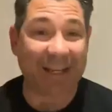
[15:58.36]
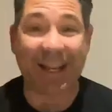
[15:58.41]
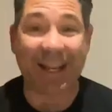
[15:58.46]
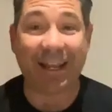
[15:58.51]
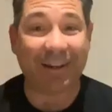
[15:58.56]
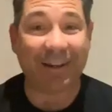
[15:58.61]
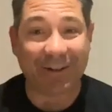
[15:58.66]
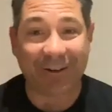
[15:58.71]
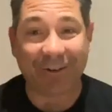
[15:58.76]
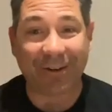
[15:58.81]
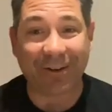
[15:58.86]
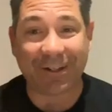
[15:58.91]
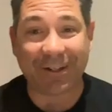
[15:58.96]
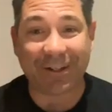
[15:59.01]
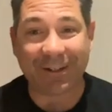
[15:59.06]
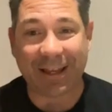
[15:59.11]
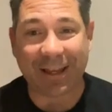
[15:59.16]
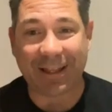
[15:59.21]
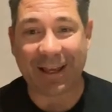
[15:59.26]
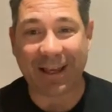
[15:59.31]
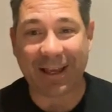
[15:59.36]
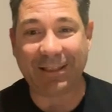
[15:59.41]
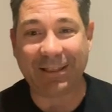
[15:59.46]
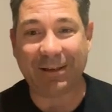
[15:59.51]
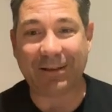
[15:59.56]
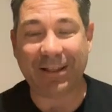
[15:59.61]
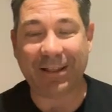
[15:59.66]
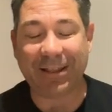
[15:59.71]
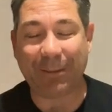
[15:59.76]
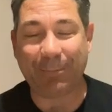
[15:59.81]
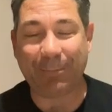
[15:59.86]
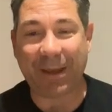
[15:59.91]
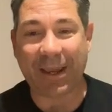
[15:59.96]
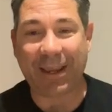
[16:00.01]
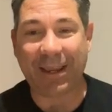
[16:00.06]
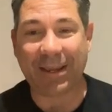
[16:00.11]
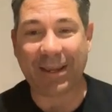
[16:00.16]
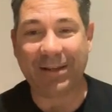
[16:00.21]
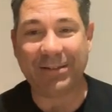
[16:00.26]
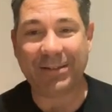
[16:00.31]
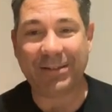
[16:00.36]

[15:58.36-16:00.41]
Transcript: edit on it at the back end.